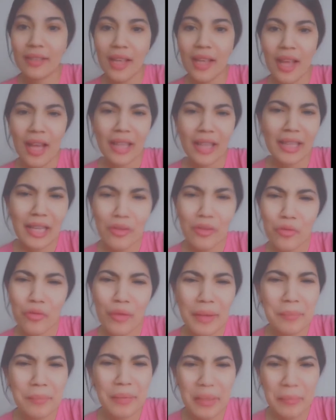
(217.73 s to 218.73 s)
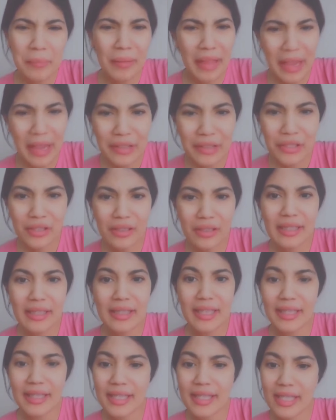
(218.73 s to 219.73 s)
A lot of white people actually
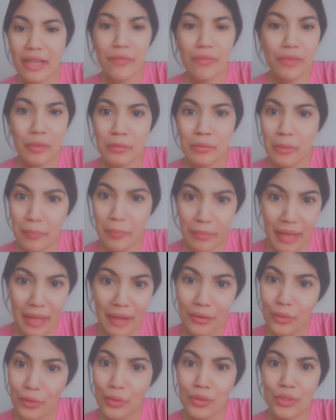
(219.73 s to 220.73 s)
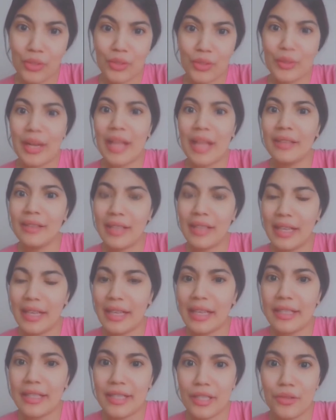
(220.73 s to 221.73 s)
take stuff from the black culture and they
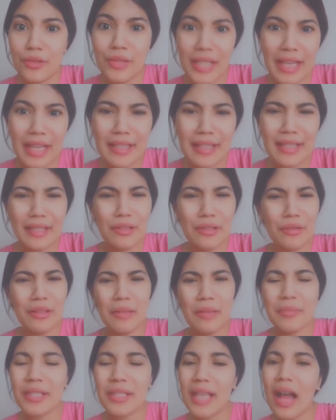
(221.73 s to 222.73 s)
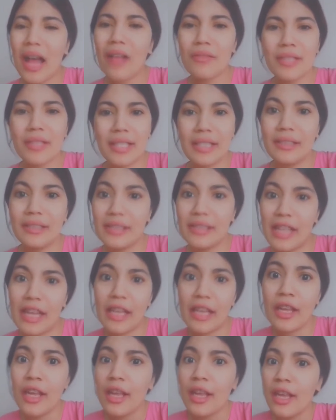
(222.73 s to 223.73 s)
associate it to themselves, and
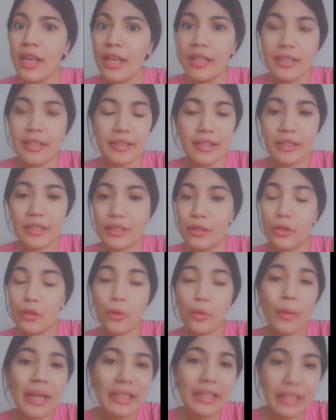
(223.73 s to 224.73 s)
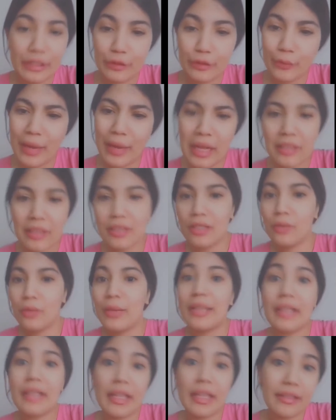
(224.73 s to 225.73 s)
the way they dress, the way
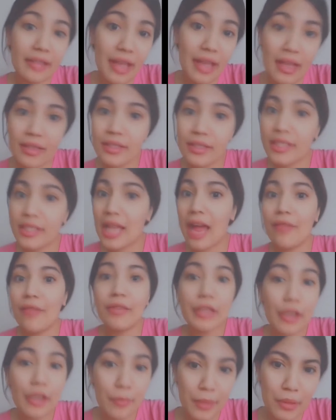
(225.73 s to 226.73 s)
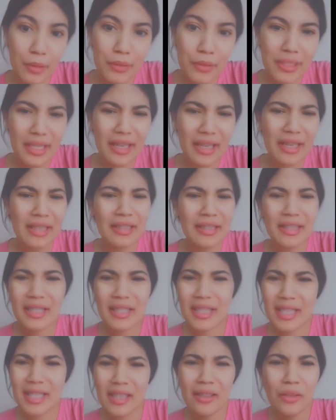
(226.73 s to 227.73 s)
they dance, the African music, and
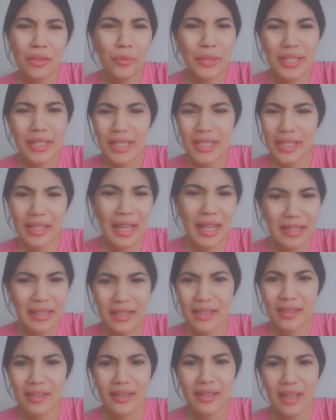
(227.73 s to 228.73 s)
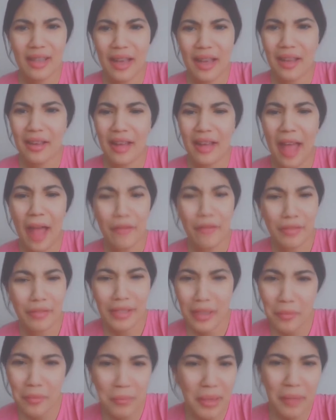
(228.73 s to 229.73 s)
we still hate
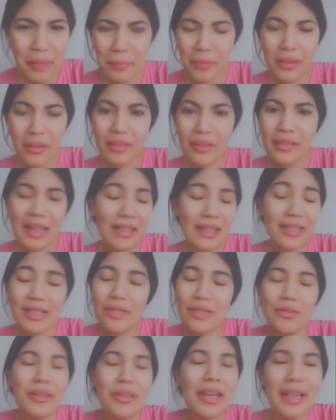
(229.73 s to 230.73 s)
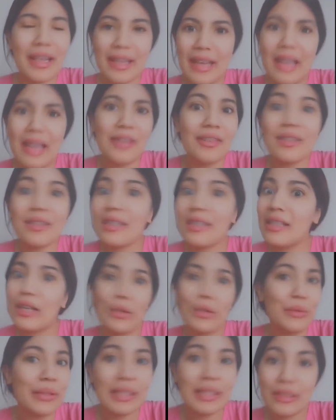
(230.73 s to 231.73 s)
African people. I just don't get it. I
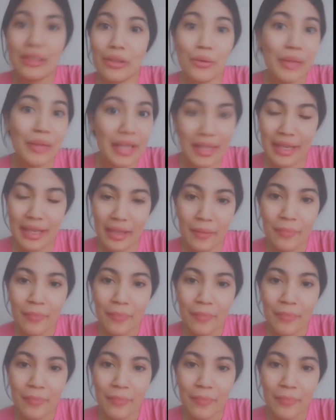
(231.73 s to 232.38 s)
really don't get it.